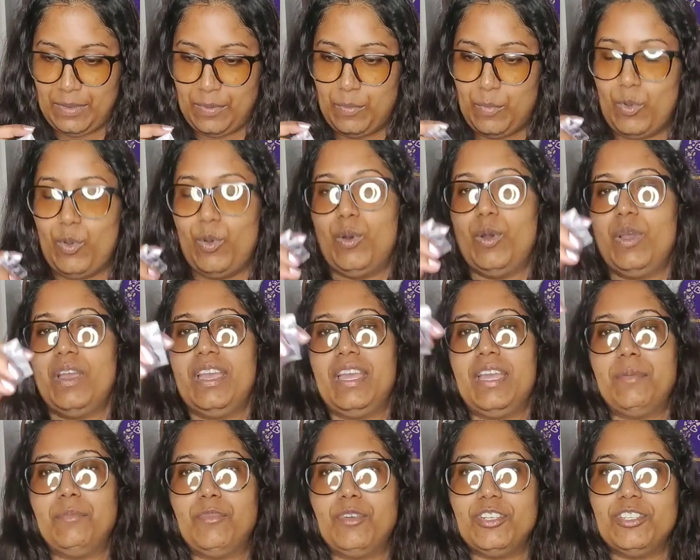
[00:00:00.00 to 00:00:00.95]
More
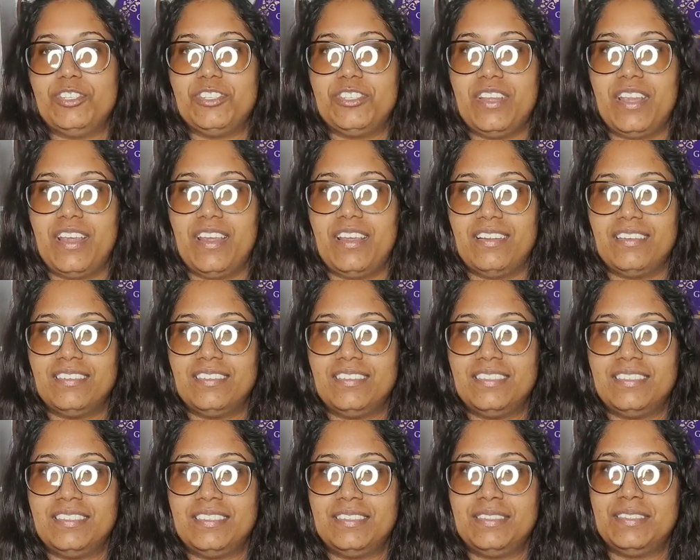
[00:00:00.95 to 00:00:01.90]
Empress Chang.
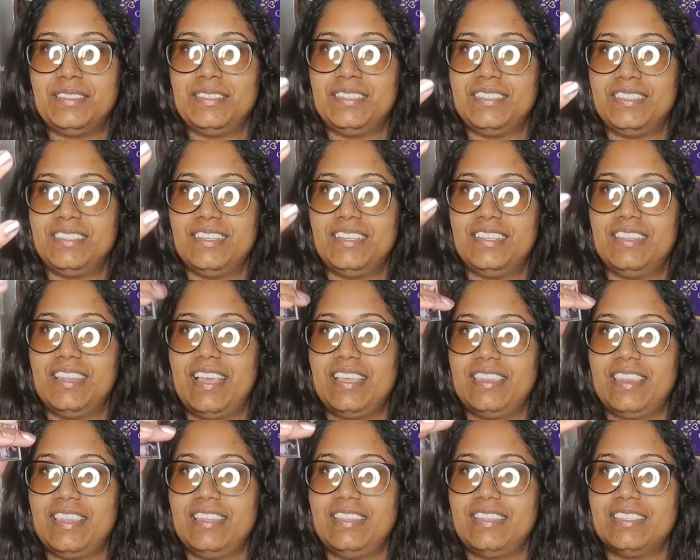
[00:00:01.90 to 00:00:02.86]
I
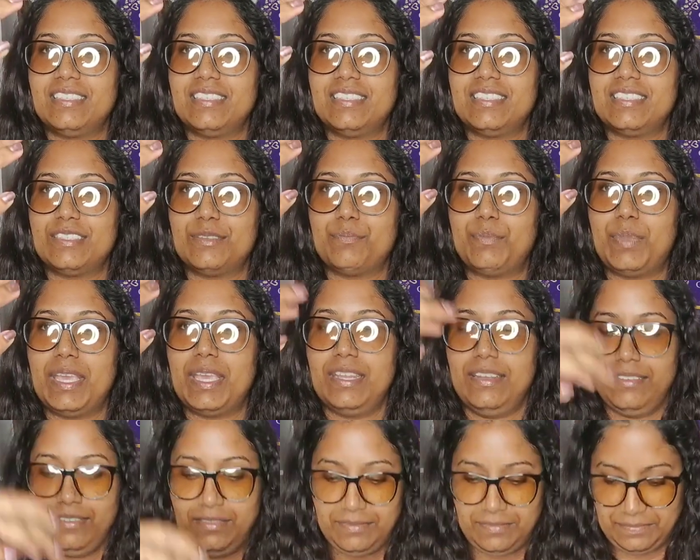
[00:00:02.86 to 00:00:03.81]
think this is a
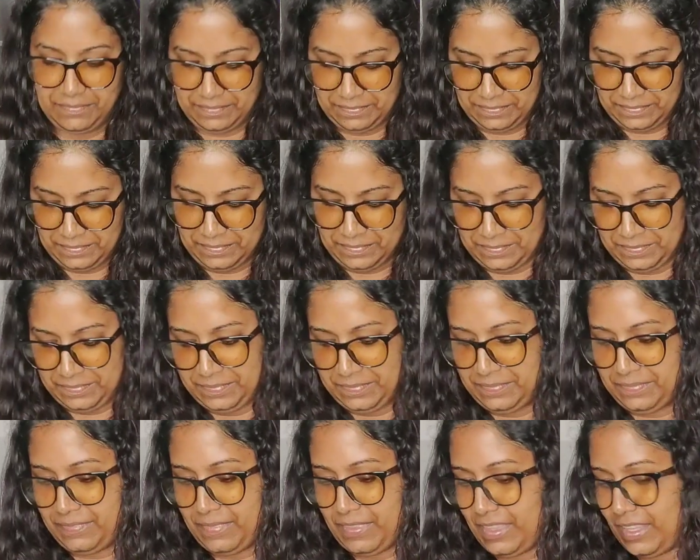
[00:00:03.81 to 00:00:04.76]
pin.
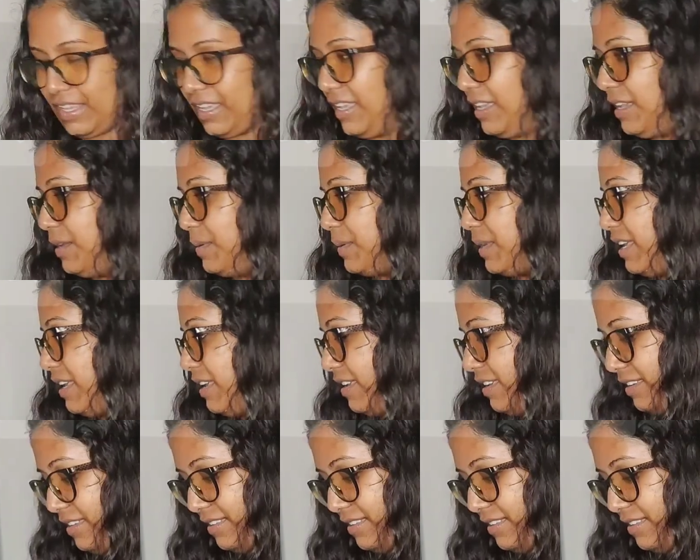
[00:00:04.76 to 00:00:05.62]
Okay.